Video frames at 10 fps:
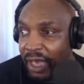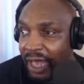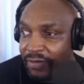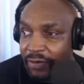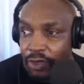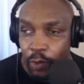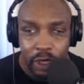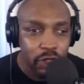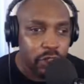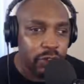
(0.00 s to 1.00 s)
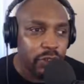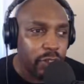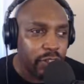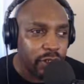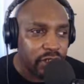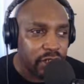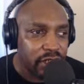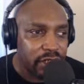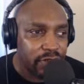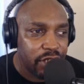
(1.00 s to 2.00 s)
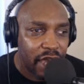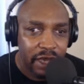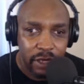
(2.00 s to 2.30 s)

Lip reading: And so you want to do your system check.